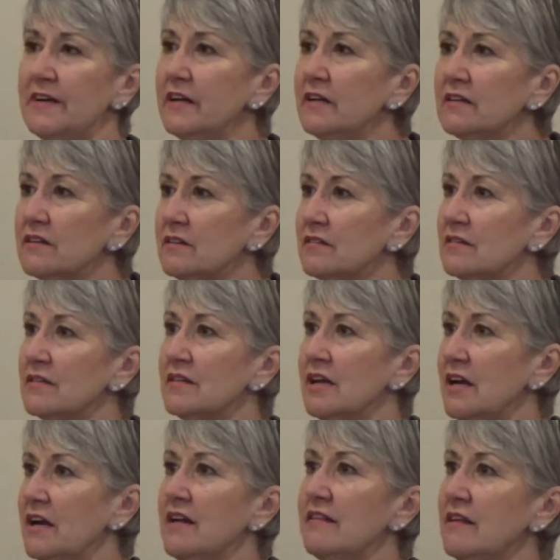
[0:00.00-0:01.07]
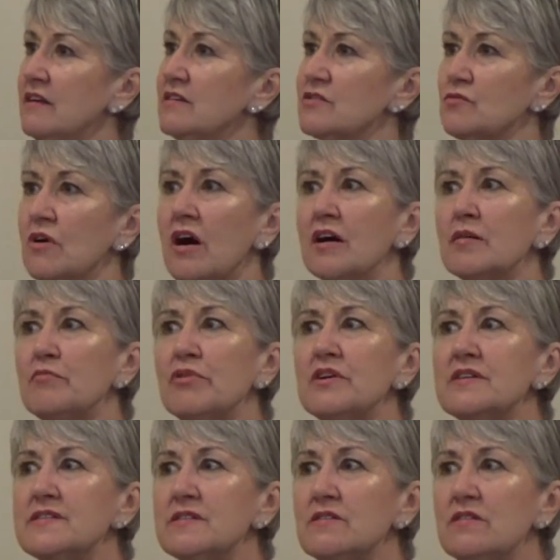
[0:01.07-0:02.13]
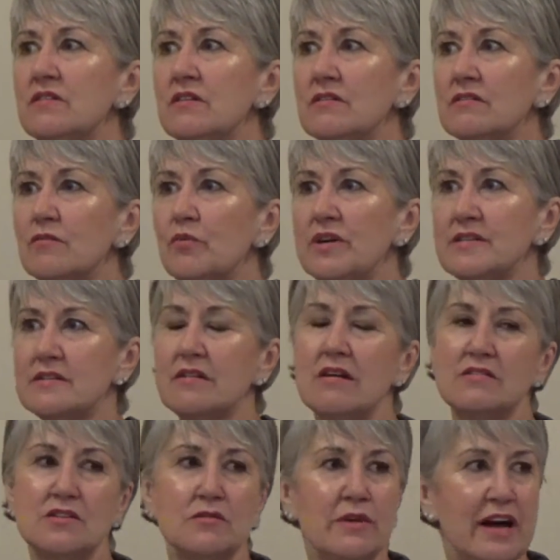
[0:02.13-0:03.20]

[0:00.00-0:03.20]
feel that anything is wrong. And pretty soon we start to